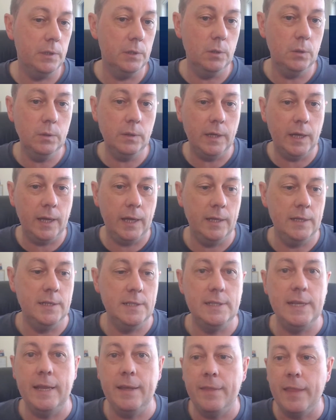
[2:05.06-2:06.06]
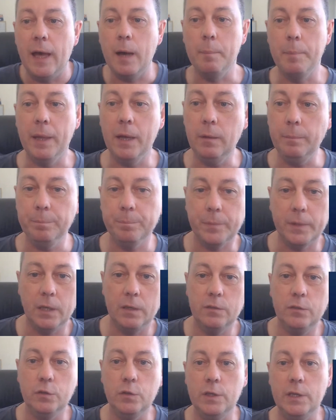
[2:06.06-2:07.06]
below and ding that bell
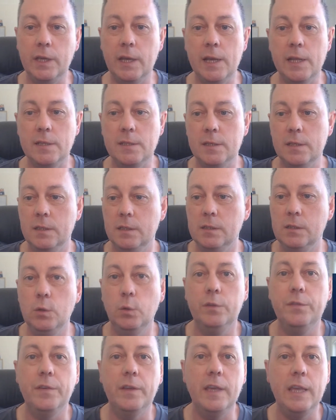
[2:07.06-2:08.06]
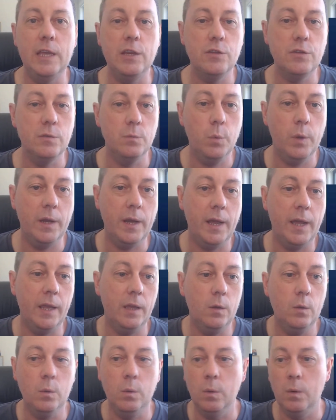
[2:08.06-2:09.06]
so you get notification when
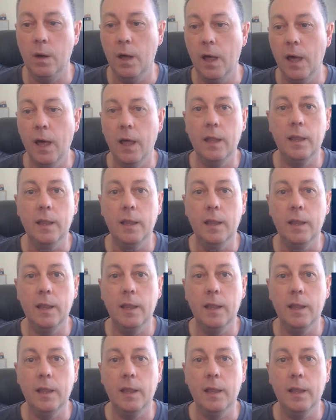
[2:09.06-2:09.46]
I go